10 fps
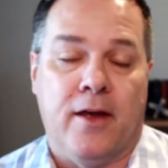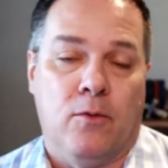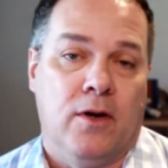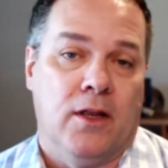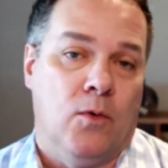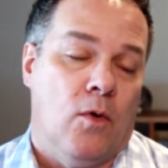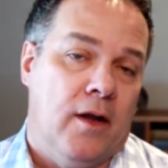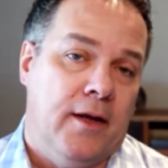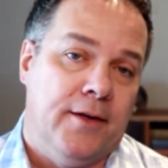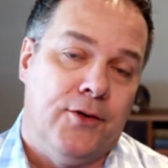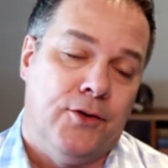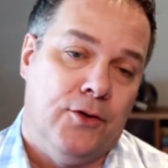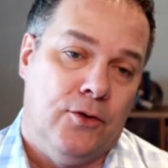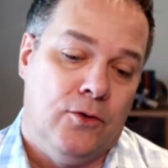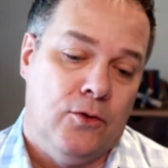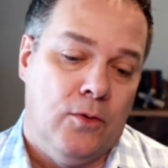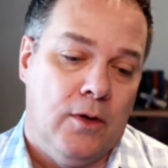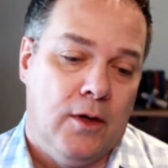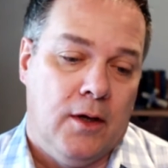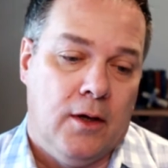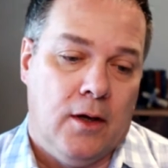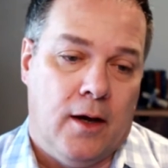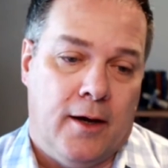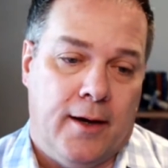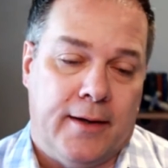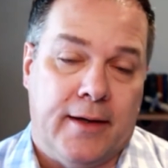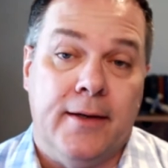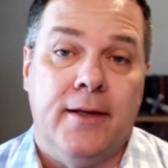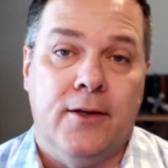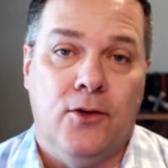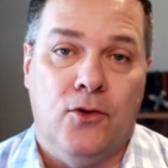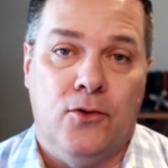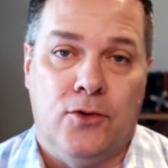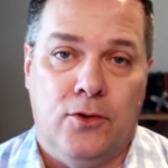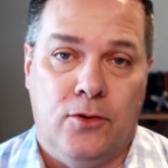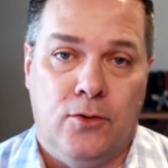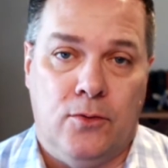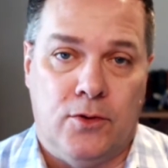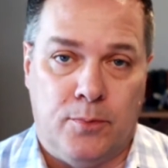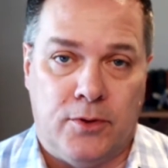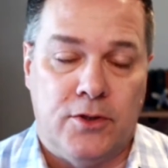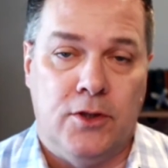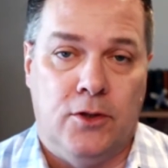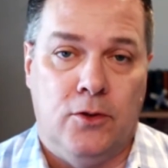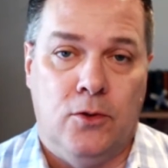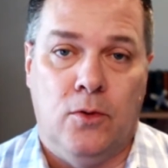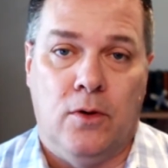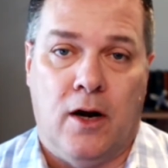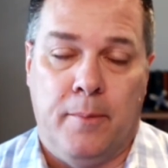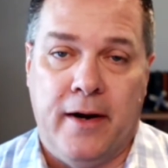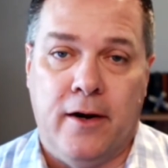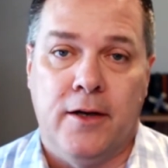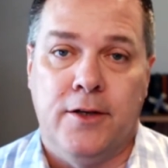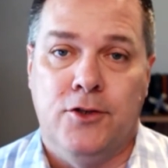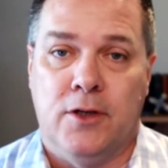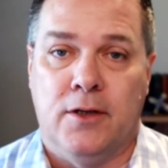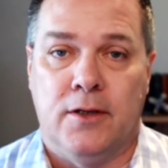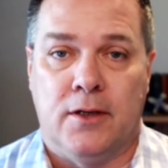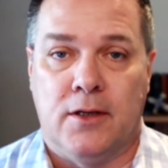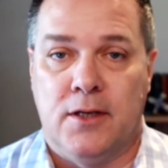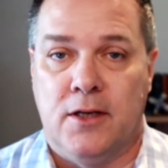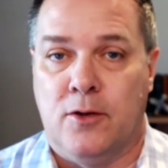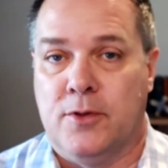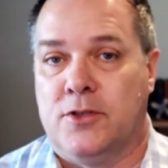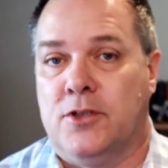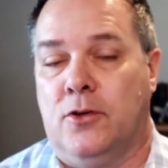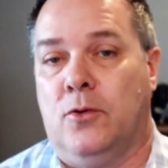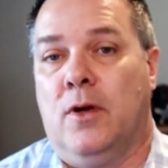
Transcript: I really wanted to continue to pursue our marriage and to continue to pursue